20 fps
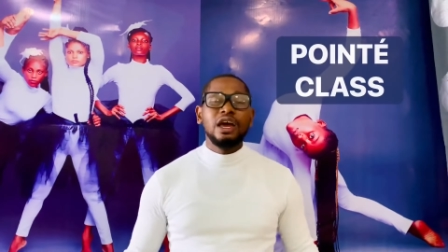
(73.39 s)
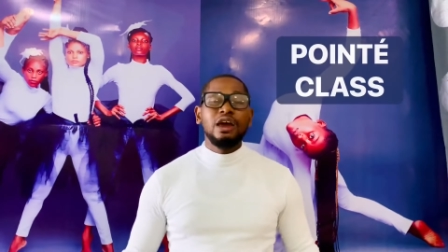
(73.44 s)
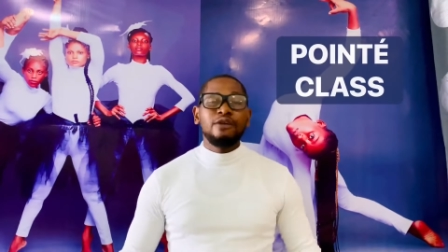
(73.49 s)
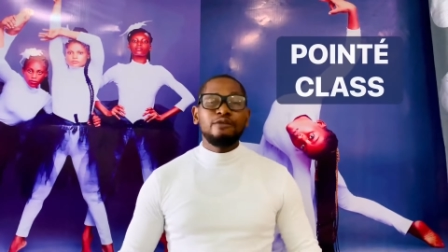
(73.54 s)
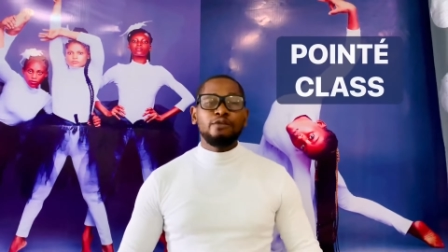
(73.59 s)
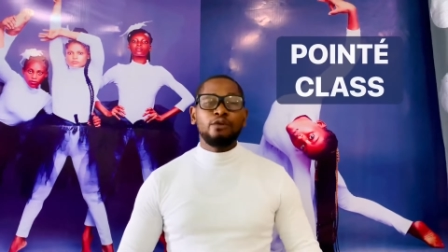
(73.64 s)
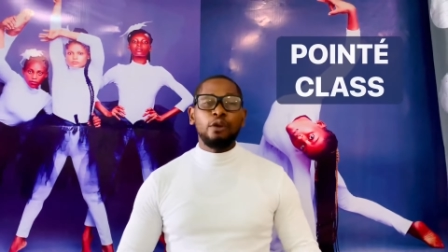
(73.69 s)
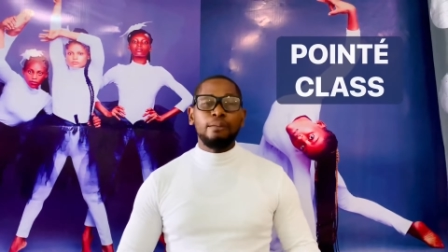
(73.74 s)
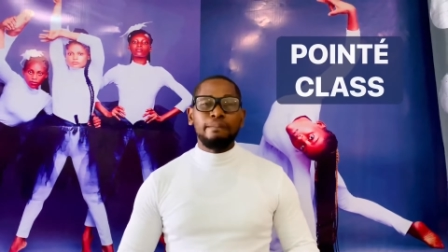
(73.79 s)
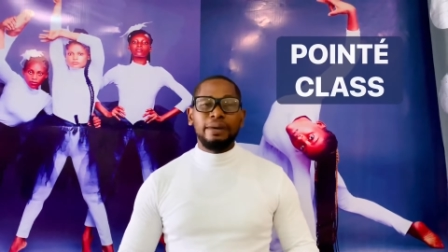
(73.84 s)

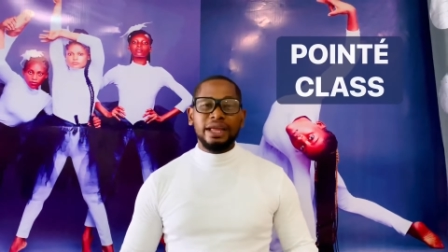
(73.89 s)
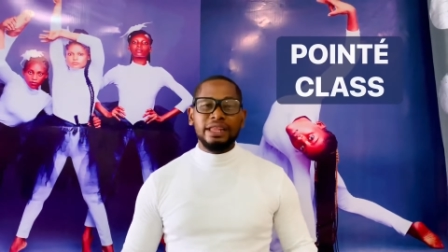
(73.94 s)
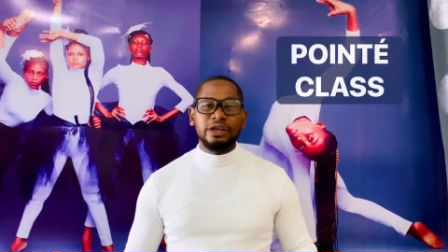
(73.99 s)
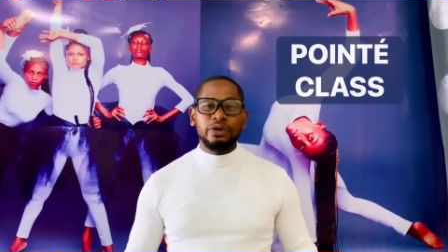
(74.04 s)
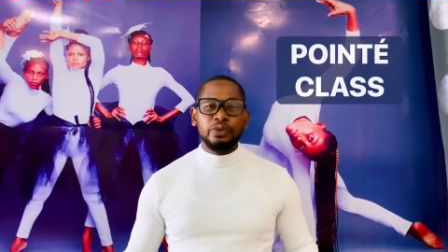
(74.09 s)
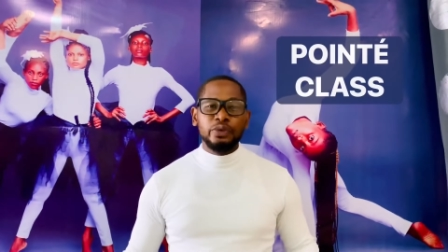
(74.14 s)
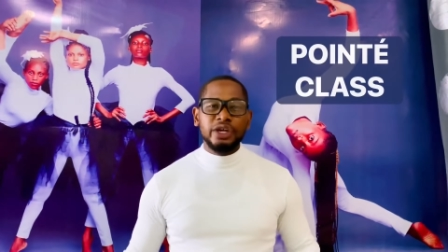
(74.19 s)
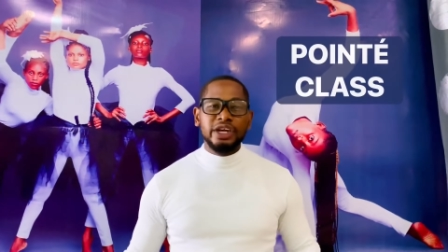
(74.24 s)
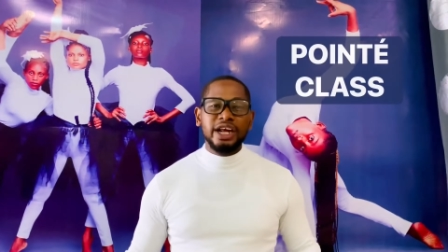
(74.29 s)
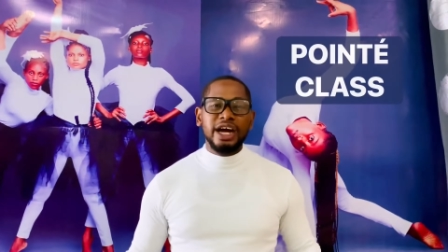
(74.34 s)
for
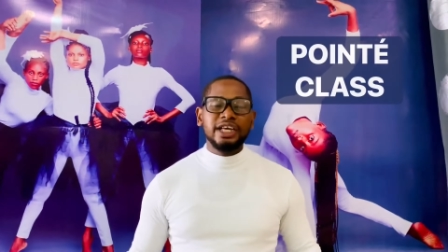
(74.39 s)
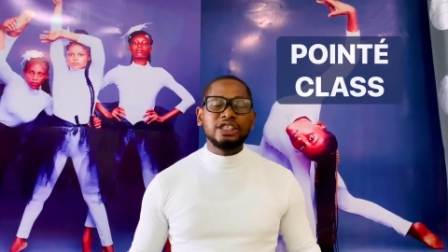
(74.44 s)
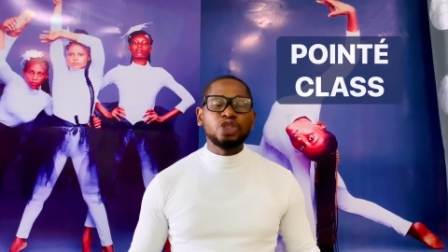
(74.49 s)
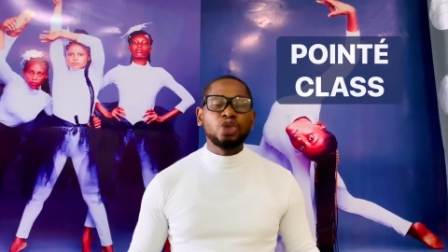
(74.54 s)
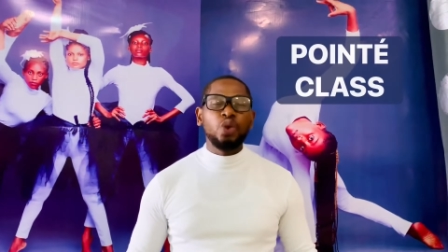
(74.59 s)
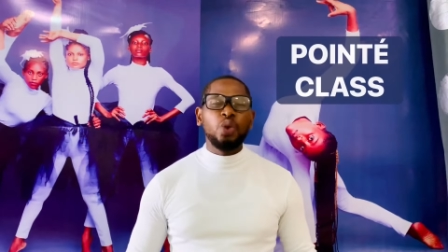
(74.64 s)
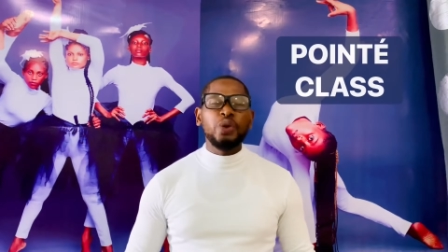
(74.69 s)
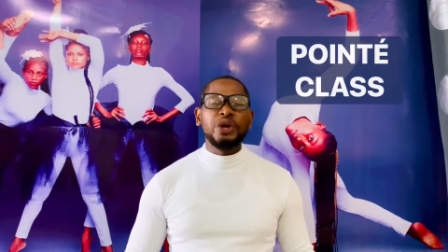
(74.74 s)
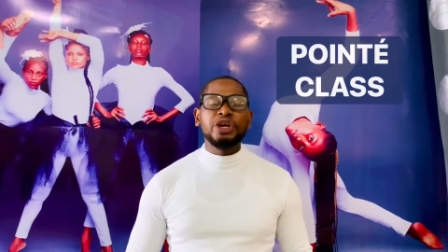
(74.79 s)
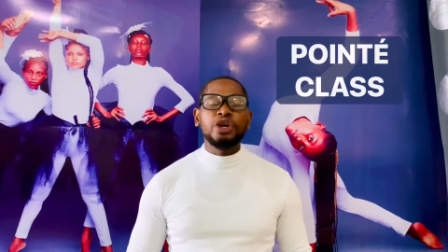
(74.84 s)
ballerinas
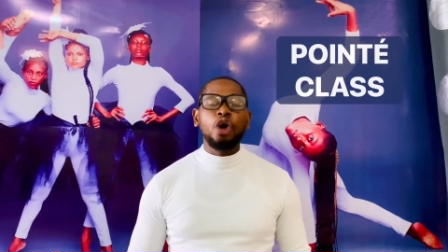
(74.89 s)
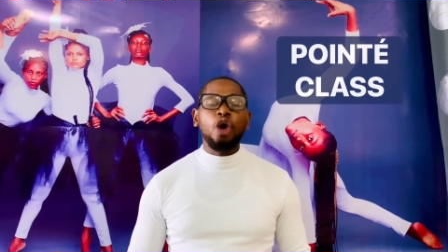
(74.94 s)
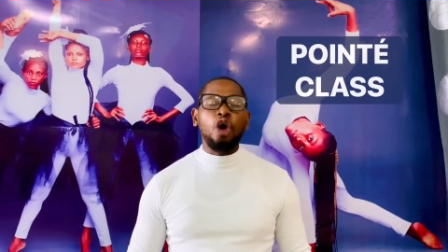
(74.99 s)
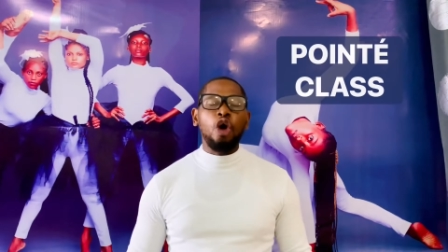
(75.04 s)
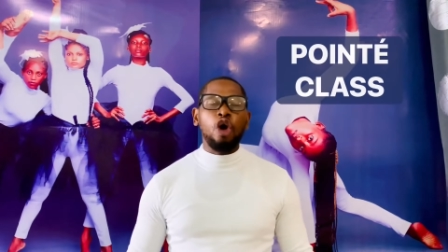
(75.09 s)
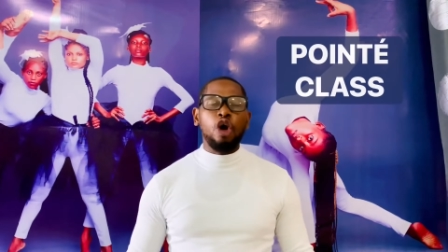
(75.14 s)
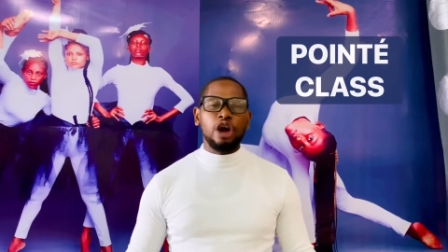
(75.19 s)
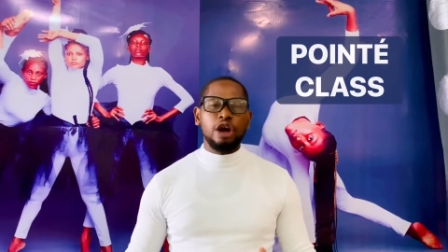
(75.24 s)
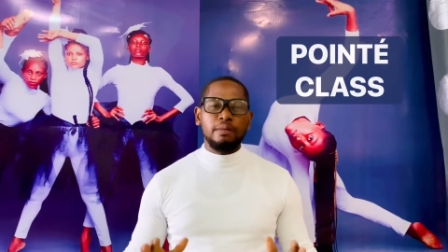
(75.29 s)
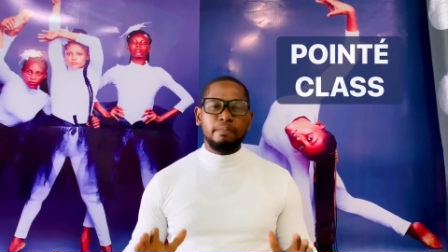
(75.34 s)
going
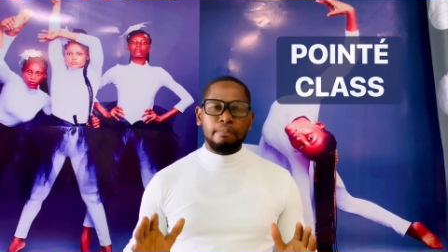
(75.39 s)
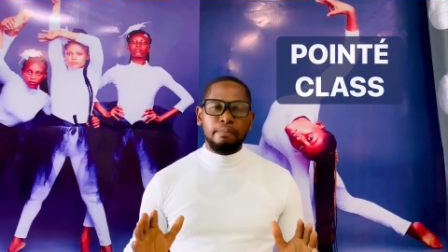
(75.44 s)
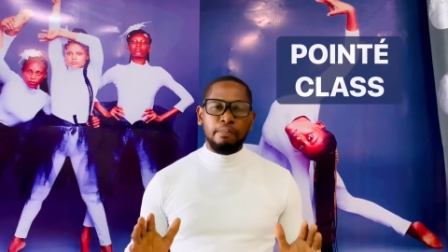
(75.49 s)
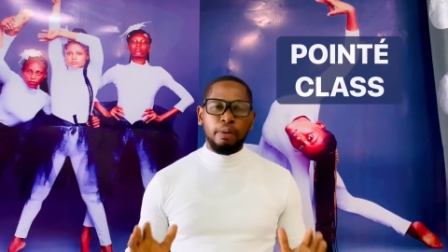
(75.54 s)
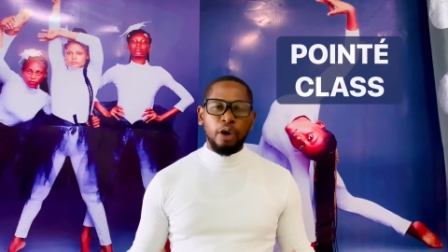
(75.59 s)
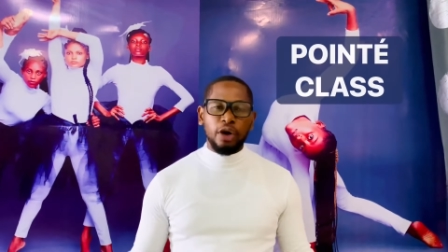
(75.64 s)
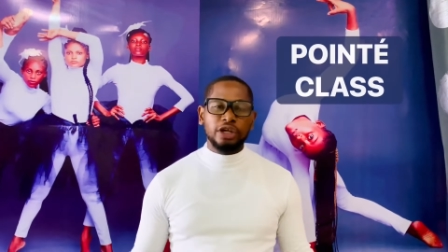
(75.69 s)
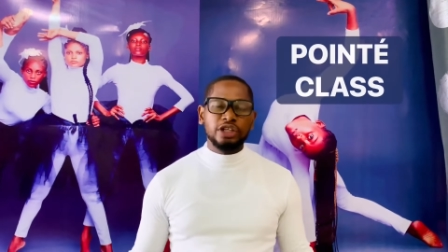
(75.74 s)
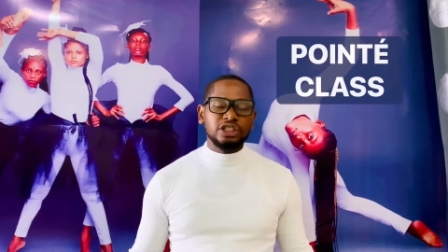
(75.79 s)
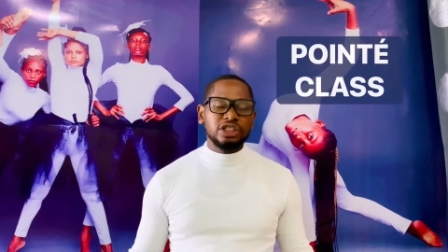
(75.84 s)
on
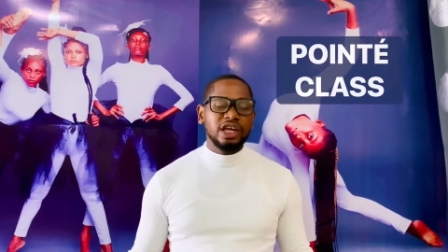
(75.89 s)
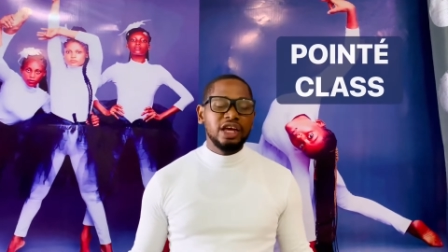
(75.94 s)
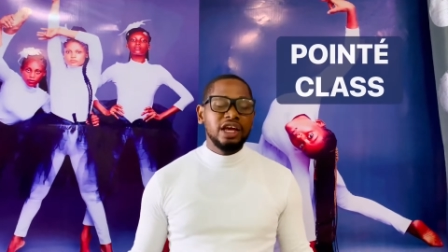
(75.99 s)
pointe.